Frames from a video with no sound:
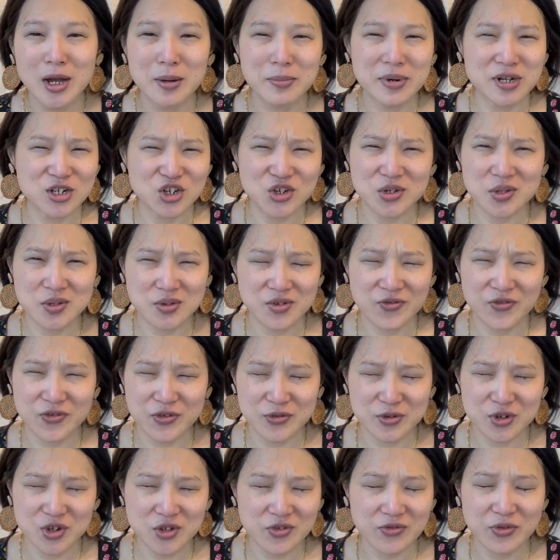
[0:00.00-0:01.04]
But just
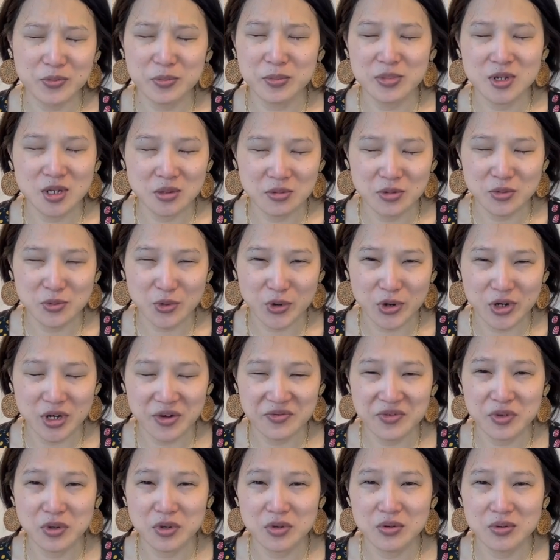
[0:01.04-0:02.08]
for, just to be warned,
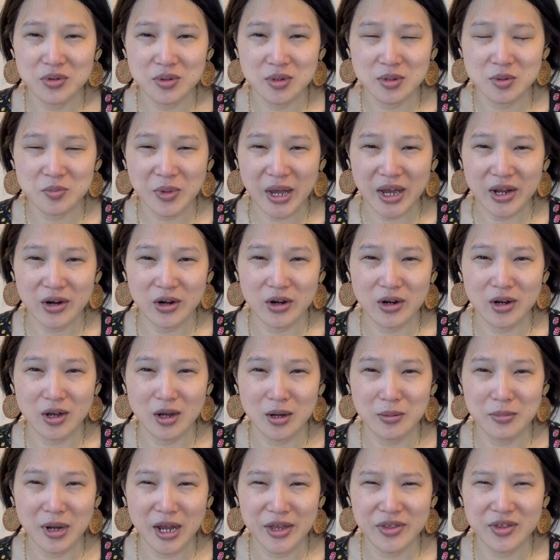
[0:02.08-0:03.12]
if you use this pattern,
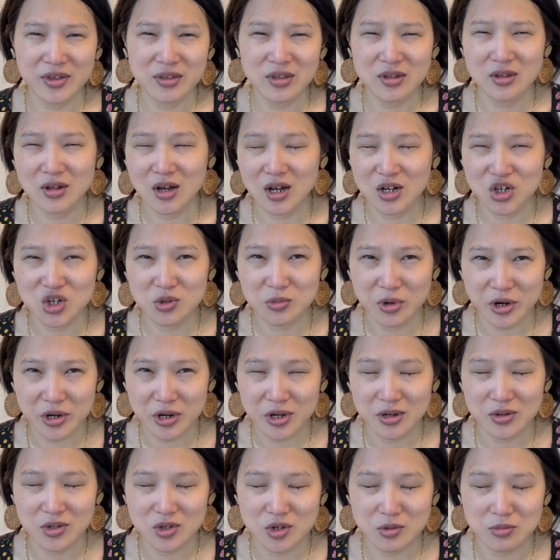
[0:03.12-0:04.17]
um, I think the notch
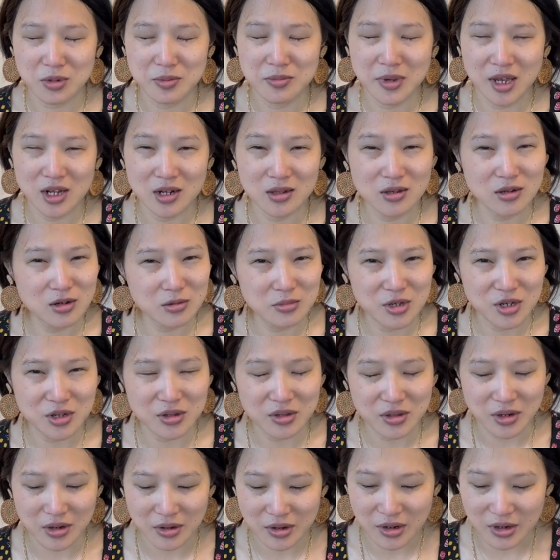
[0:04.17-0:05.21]
markings could be made a little bit
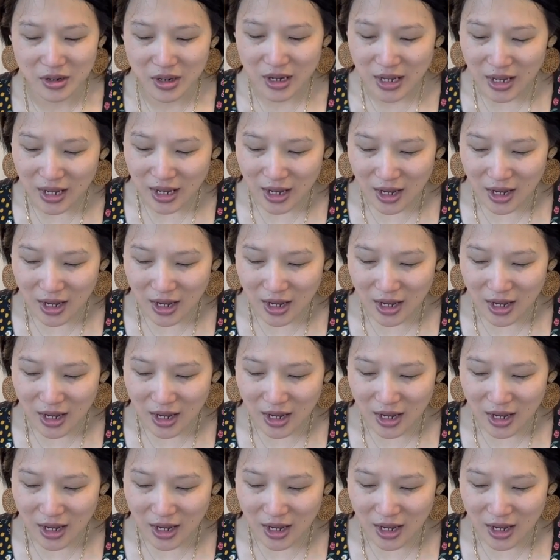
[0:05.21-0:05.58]
clearer.